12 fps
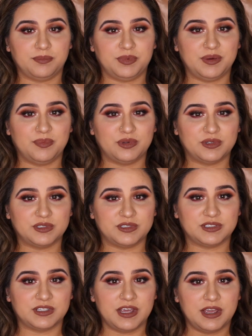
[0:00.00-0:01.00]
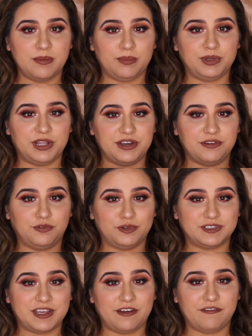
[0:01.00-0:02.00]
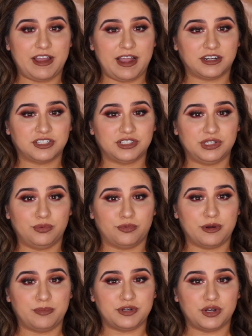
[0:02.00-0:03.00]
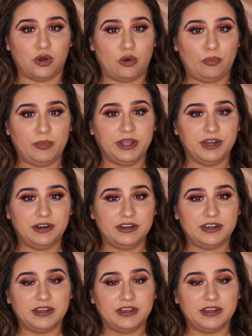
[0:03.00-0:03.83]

people's Blendifuls have actually ripped open,